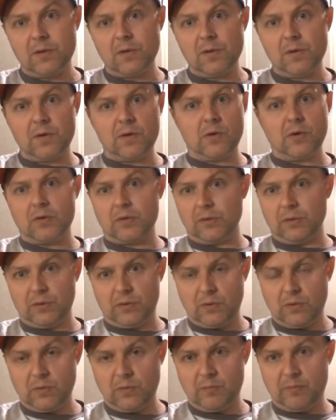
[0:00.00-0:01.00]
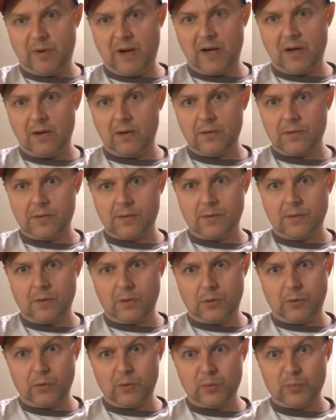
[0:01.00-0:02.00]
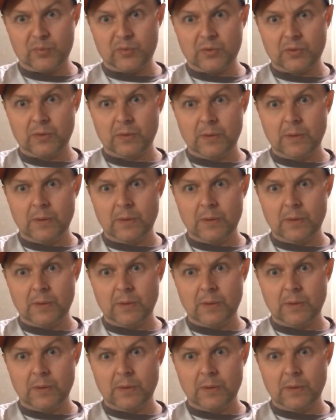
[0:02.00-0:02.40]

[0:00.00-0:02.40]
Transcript: You usually shoot in pairs or groups.